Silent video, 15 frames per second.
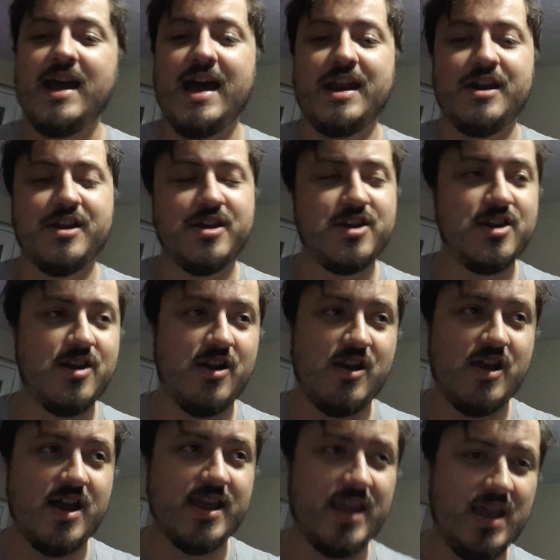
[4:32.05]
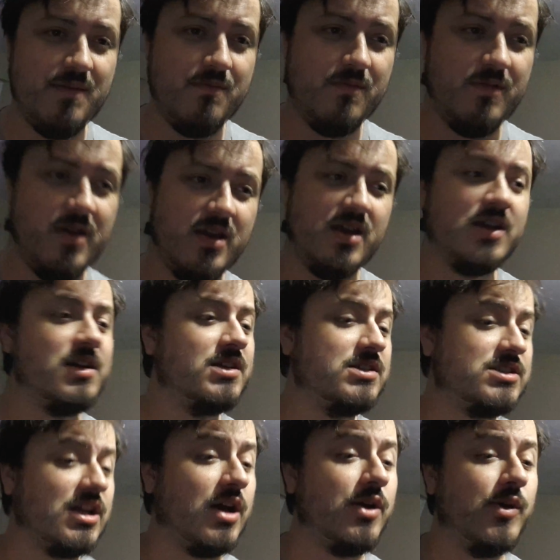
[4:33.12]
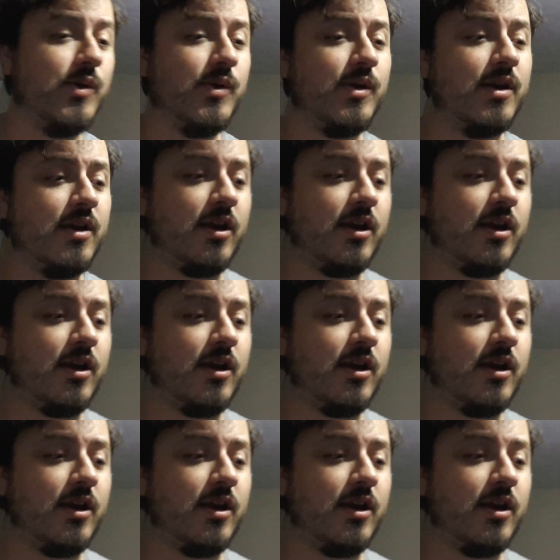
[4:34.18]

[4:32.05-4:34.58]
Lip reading: And I know you don't like him, so